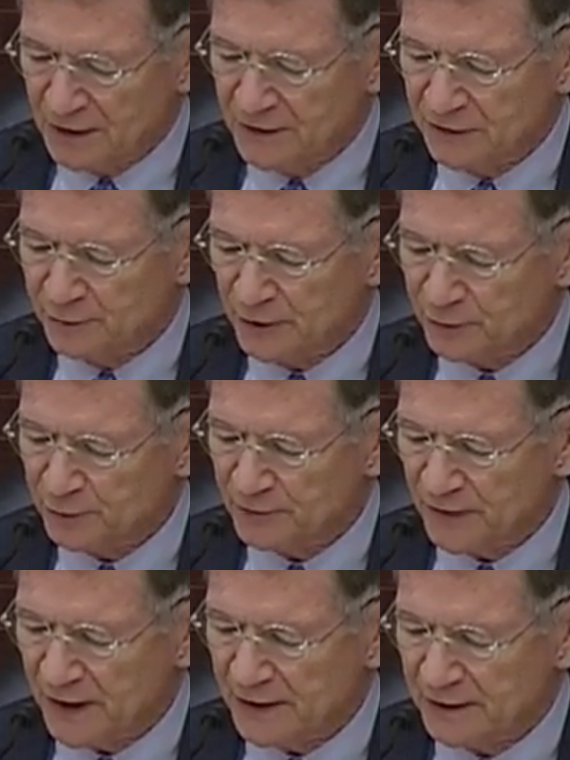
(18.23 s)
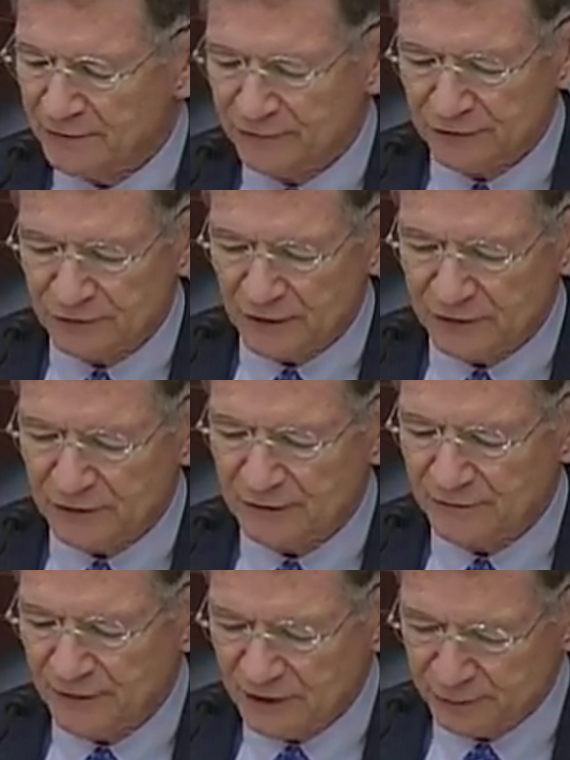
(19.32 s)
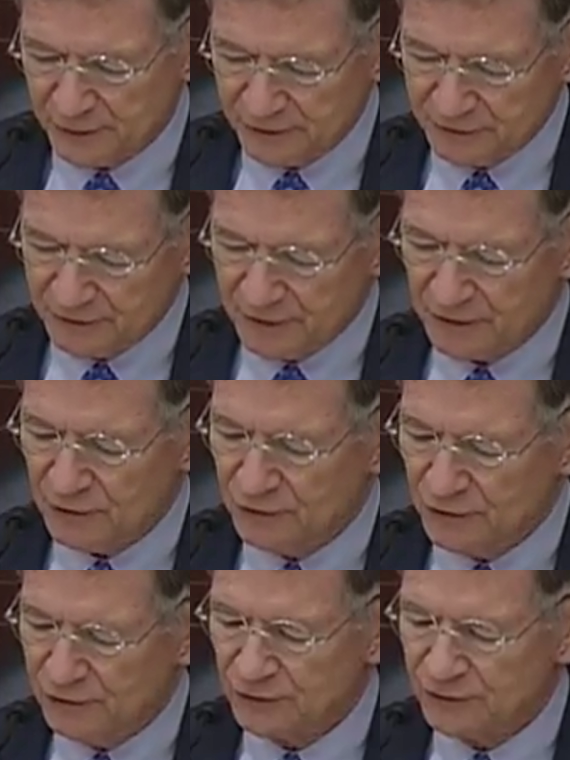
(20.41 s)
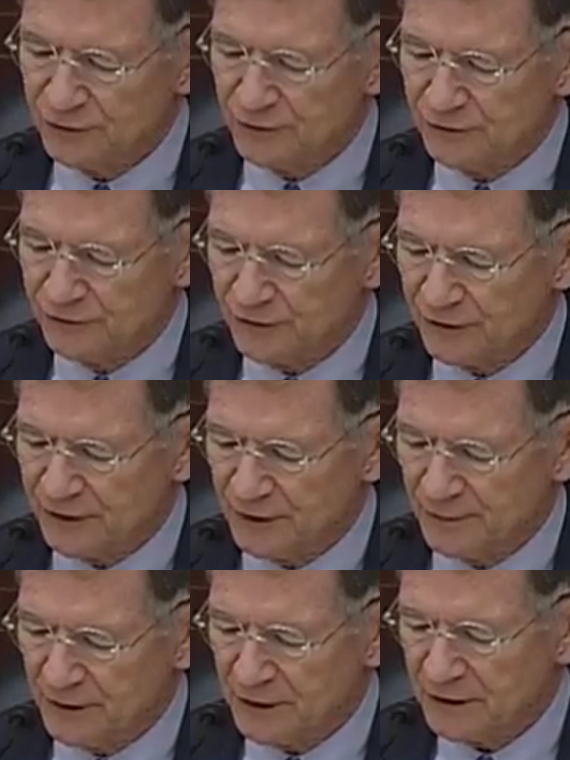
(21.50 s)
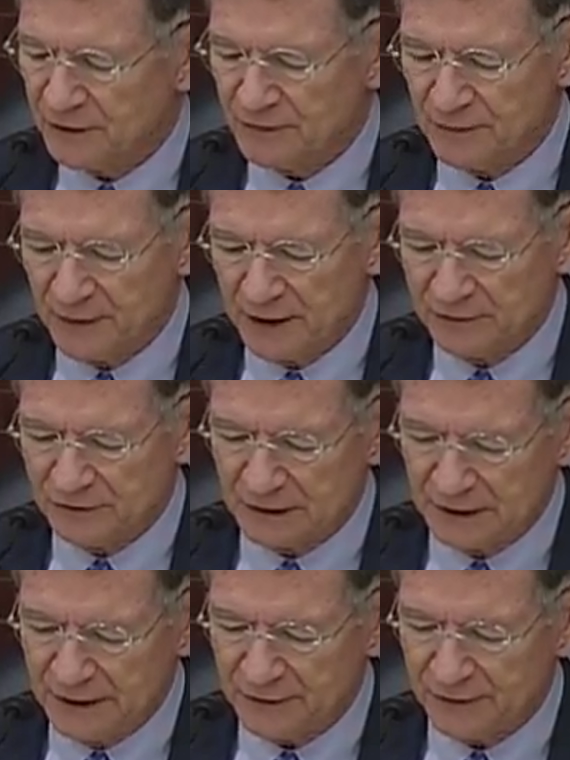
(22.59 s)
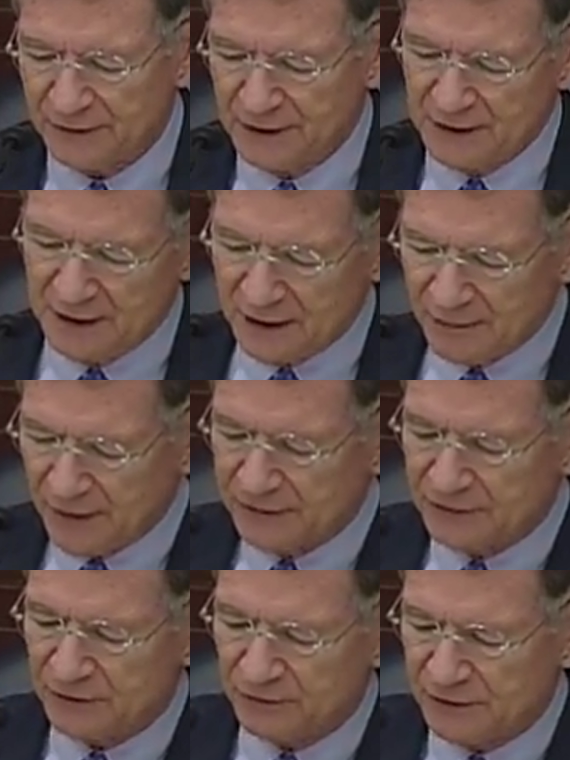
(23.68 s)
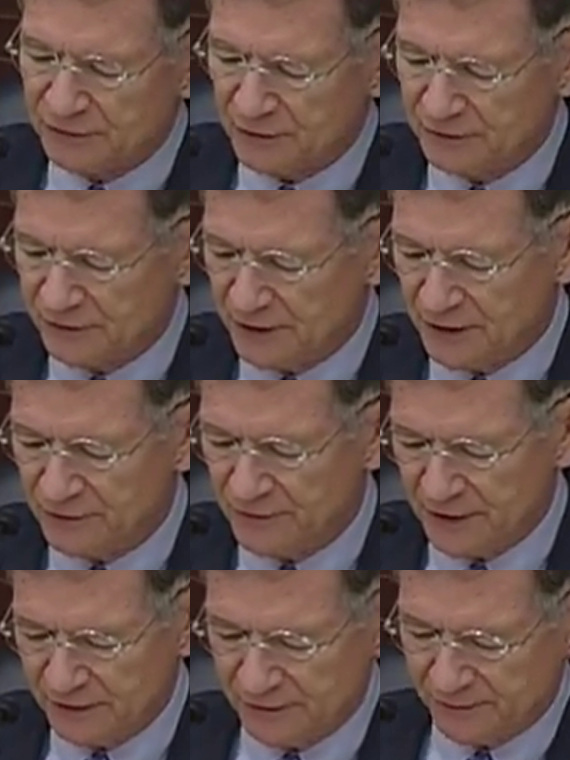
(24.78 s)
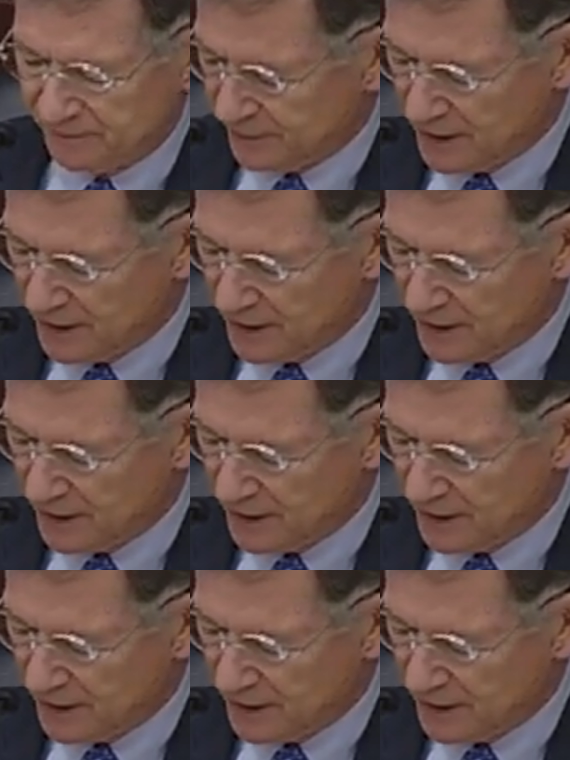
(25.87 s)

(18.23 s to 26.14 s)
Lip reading: These bills provide infrastructure investments that are crucial to ensuring America remains a leader in basic research and innovation.